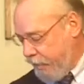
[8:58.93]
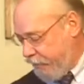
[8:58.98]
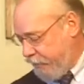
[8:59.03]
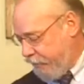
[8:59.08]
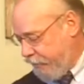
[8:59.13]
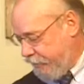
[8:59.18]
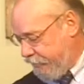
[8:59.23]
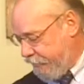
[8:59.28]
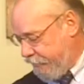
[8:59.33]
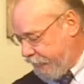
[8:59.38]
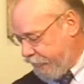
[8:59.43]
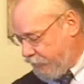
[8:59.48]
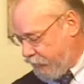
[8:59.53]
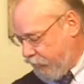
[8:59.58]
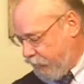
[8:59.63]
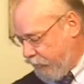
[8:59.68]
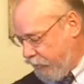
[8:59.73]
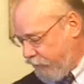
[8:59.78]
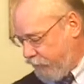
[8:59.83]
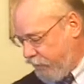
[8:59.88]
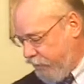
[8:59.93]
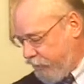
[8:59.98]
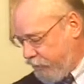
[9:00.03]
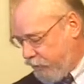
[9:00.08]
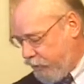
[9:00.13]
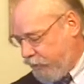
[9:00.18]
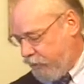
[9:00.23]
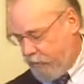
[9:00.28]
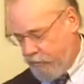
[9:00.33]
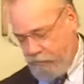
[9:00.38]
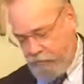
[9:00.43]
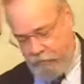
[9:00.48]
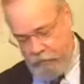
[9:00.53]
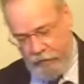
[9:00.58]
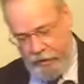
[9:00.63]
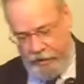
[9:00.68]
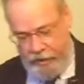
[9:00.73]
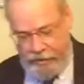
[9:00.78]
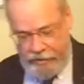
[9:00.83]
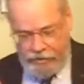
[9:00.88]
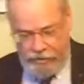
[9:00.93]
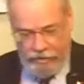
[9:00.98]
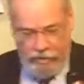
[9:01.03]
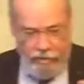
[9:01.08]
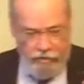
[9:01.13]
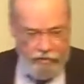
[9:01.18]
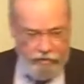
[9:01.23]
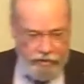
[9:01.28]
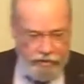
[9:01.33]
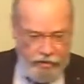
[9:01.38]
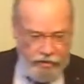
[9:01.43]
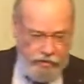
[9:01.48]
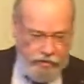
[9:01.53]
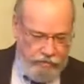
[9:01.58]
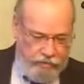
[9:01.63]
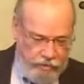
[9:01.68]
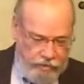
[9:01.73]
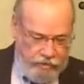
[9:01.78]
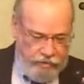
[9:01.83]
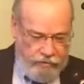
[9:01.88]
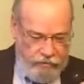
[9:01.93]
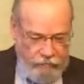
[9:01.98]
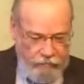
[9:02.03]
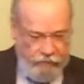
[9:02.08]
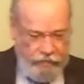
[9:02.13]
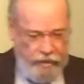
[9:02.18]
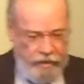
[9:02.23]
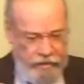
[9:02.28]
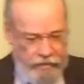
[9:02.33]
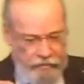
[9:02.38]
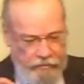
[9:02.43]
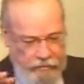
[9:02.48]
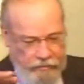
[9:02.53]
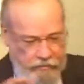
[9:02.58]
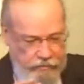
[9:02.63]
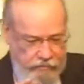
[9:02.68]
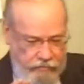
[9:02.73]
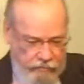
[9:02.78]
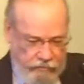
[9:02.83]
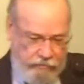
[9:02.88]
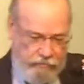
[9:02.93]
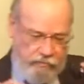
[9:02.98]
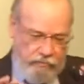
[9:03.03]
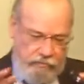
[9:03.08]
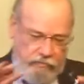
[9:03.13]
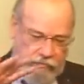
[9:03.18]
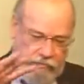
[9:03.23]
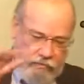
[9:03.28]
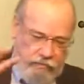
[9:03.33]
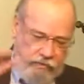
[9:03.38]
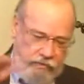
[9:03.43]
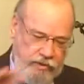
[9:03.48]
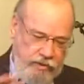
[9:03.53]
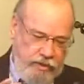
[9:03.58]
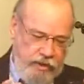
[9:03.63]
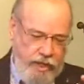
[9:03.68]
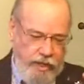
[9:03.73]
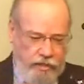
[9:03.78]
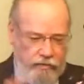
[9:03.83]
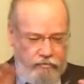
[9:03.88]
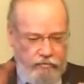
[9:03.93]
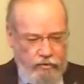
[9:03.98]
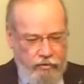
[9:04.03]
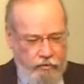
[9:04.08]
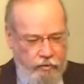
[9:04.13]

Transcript: And so they've got their own plans going, you know, it's set